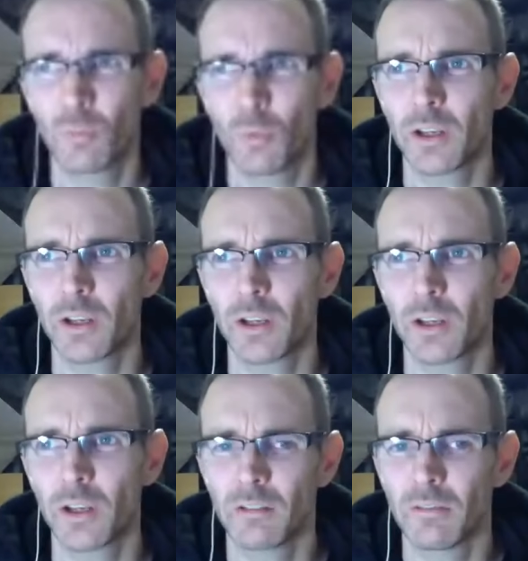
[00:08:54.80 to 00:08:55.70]
one
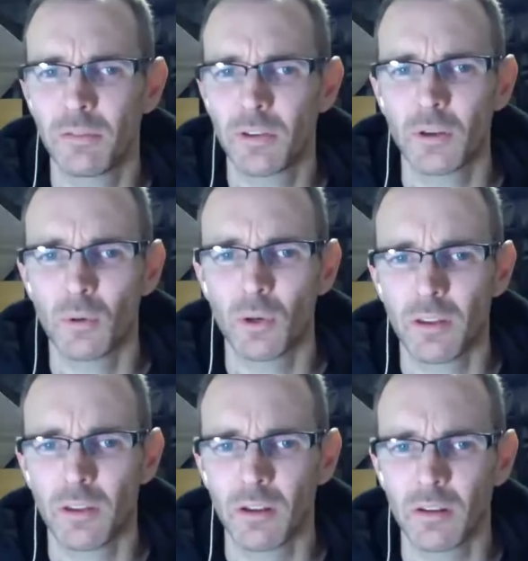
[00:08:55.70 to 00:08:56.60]
event for you either
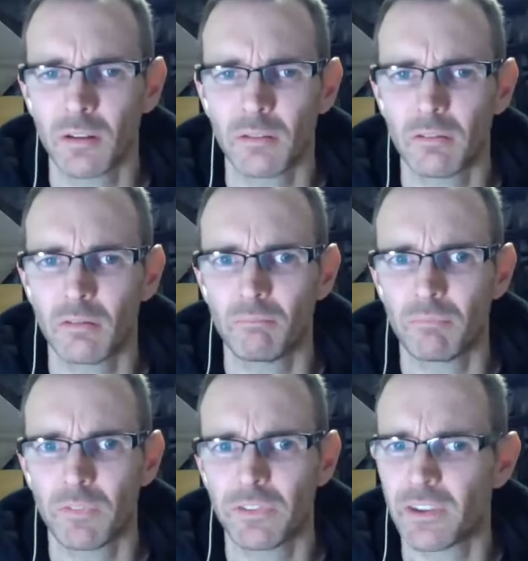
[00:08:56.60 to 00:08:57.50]
that
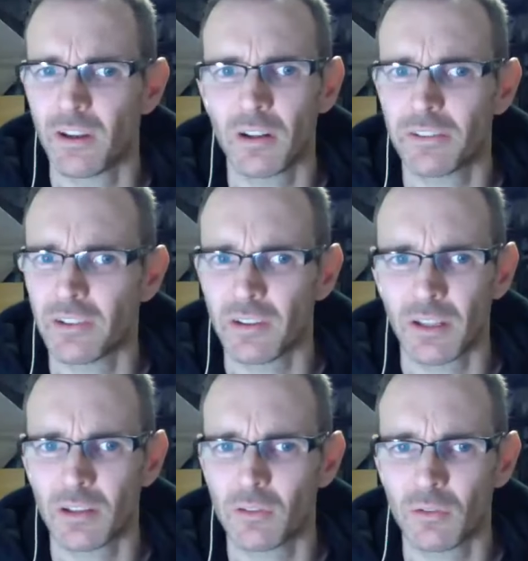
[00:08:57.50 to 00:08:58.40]
started
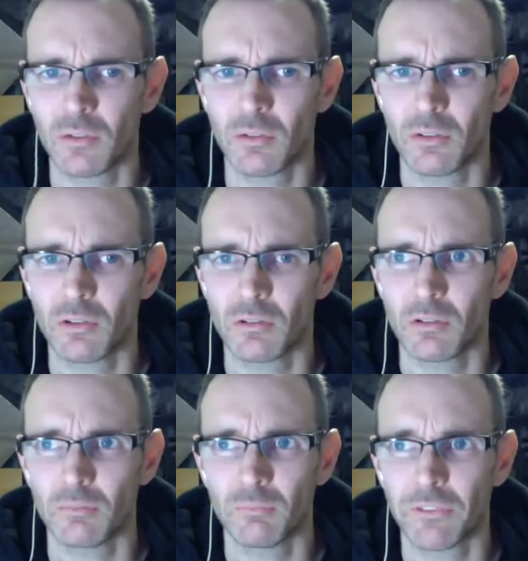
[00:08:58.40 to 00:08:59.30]
things, or
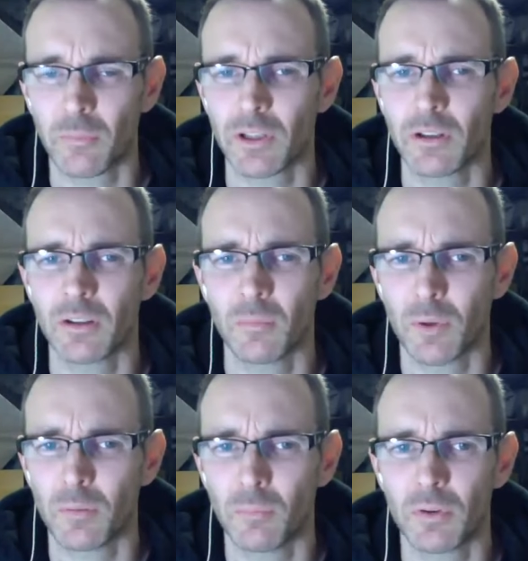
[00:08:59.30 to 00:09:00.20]
or something you could
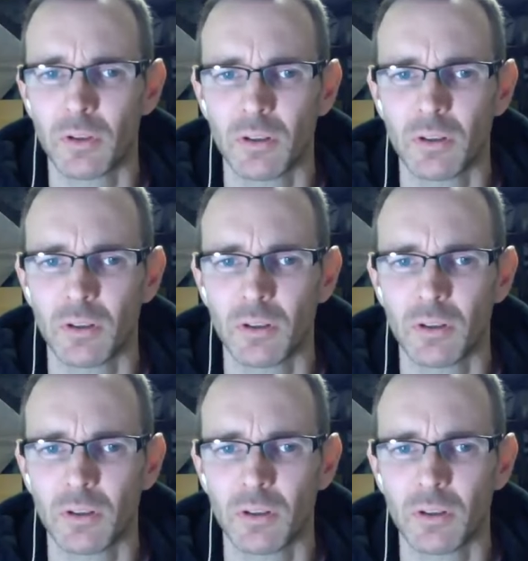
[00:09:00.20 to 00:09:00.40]
pinpoint.